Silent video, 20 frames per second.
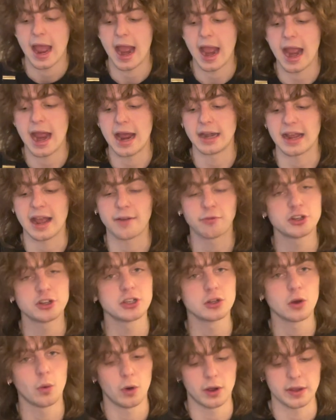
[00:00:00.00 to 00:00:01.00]
and every
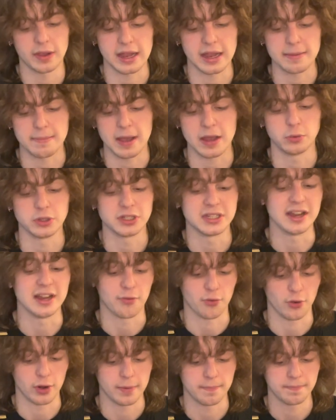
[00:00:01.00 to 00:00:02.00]
single one that he made was
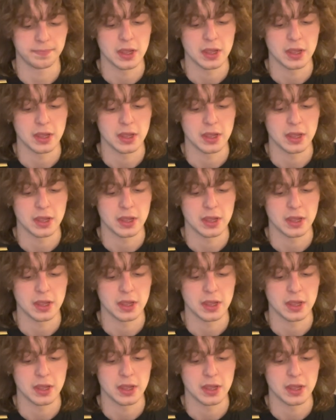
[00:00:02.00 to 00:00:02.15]
different.